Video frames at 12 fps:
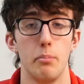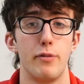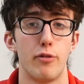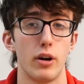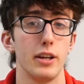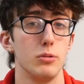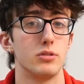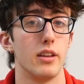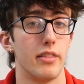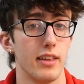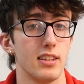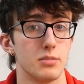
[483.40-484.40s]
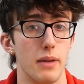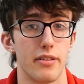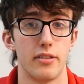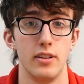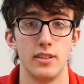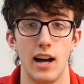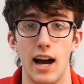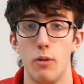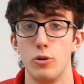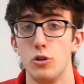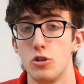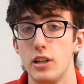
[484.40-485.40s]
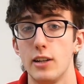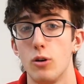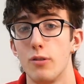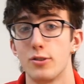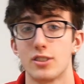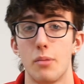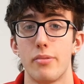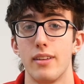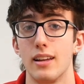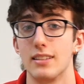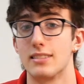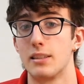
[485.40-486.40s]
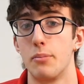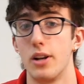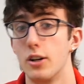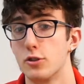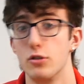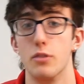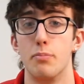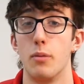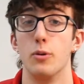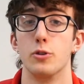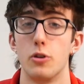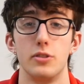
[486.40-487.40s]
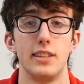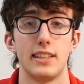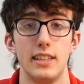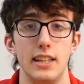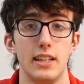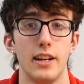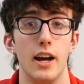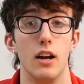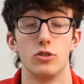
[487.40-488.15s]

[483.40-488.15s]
Before I used this method, I would usually go for something similar to the Pomodoro technique,